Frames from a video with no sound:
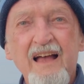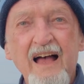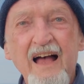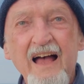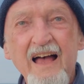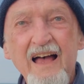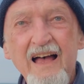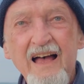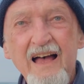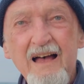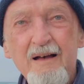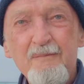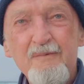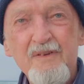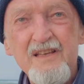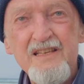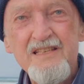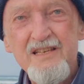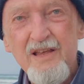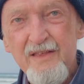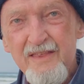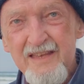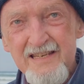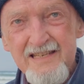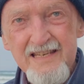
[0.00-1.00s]
Um,
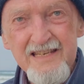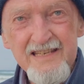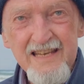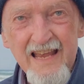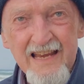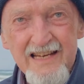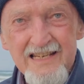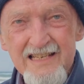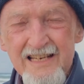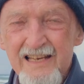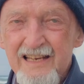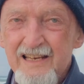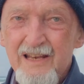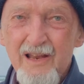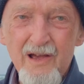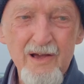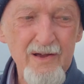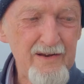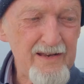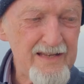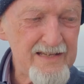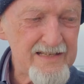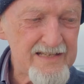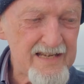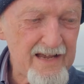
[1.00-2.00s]
so this is actually
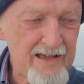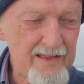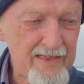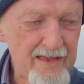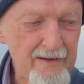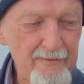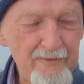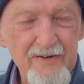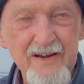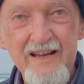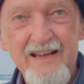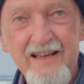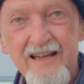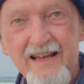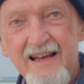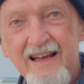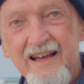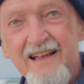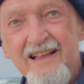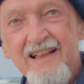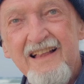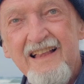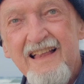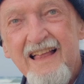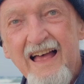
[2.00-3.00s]
known in South Africa
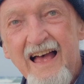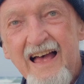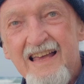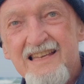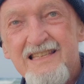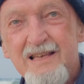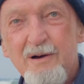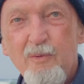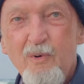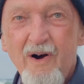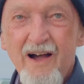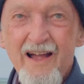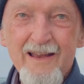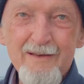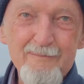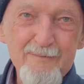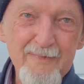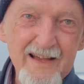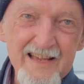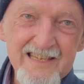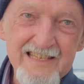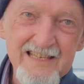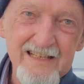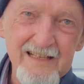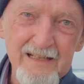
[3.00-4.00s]
as the white
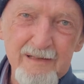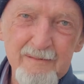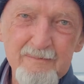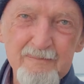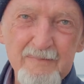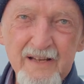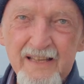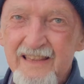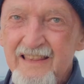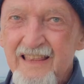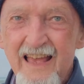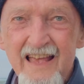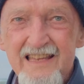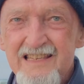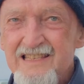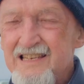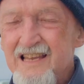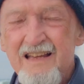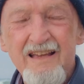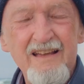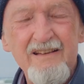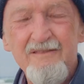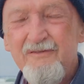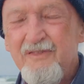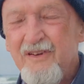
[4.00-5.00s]
mussel, but that's
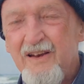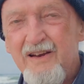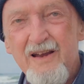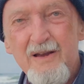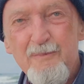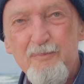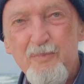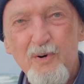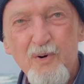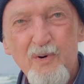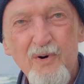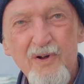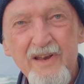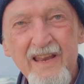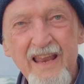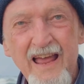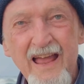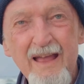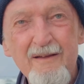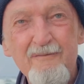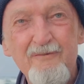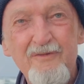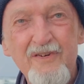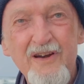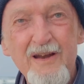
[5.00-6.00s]
a very poor
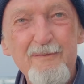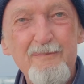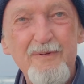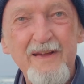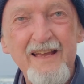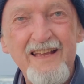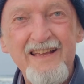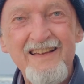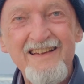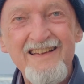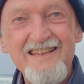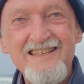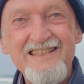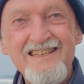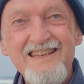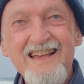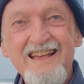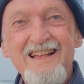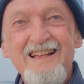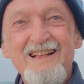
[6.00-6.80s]
name for it because